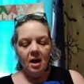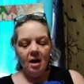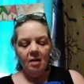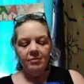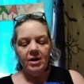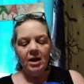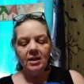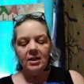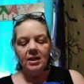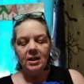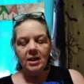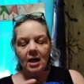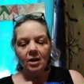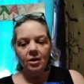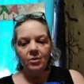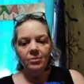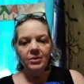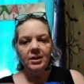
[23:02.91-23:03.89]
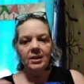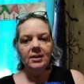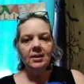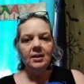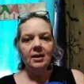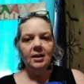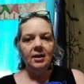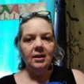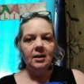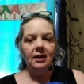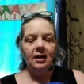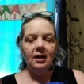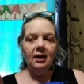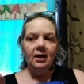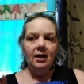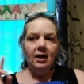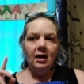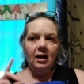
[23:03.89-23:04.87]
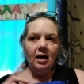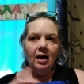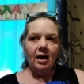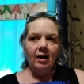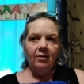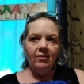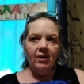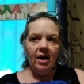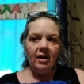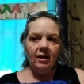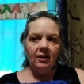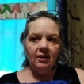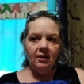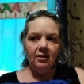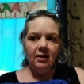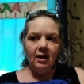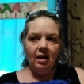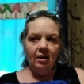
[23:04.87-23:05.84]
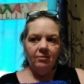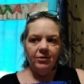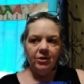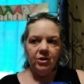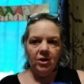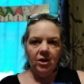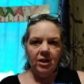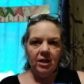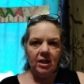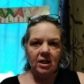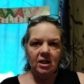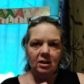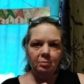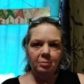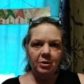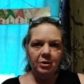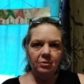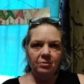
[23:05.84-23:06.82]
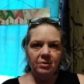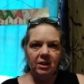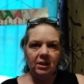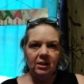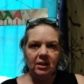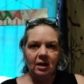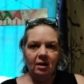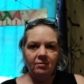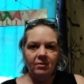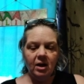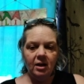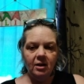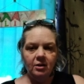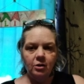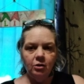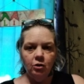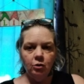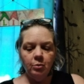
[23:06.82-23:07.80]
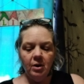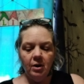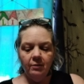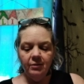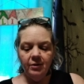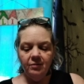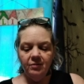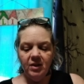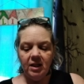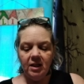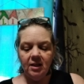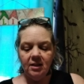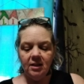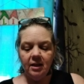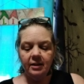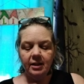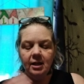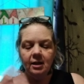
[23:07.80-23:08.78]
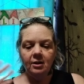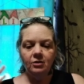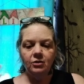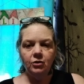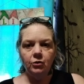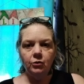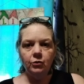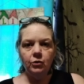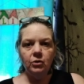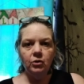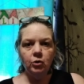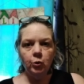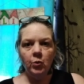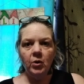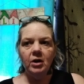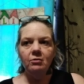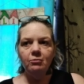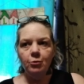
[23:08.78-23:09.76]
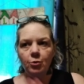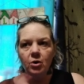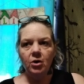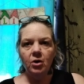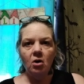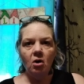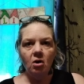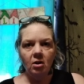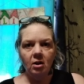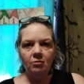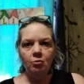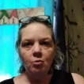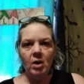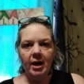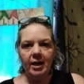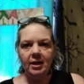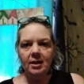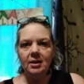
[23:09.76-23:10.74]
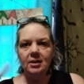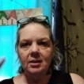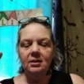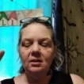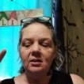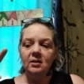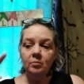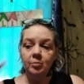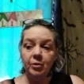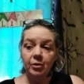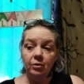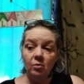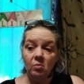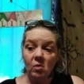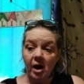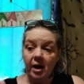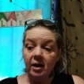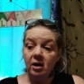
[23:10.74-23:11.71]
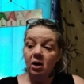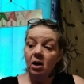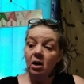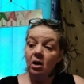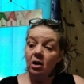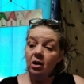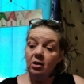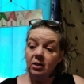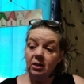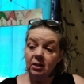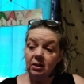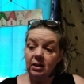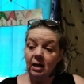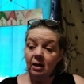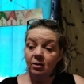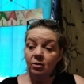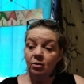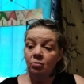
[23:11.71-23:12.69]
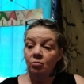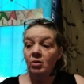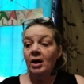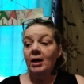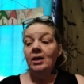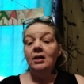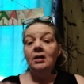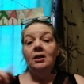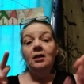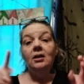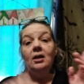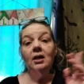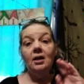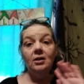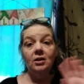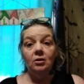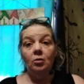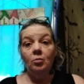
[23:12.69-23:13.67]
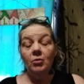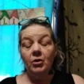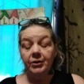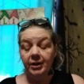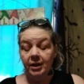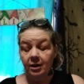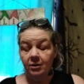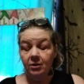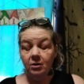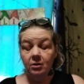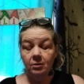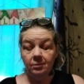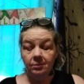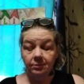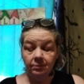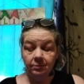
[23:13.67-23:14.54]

I've got the yellow ones done. I've started his blue ones. I've got to do 12 of these, and then I'll do 24 in all of white because his is blue and white, hers is yellow and white, and then I've got to sew them all together.